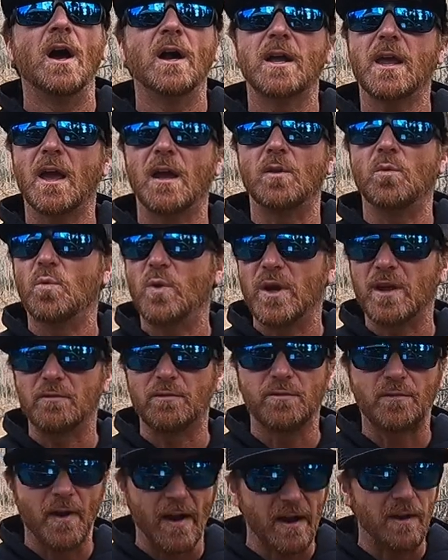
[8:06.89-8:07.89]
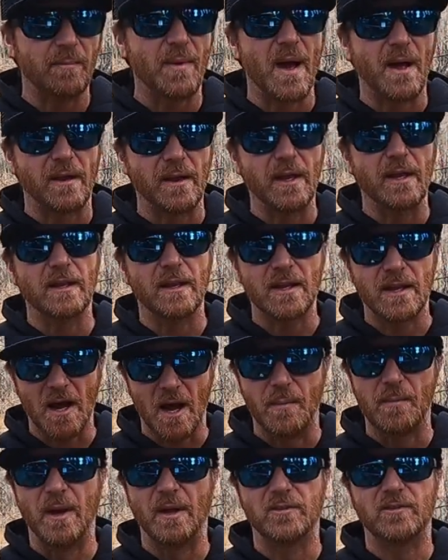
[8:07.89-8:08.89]
Again, we can fight about it in the
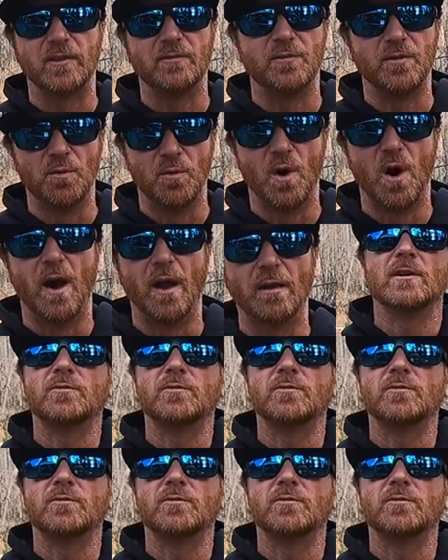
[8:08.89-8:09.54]
comments if you want.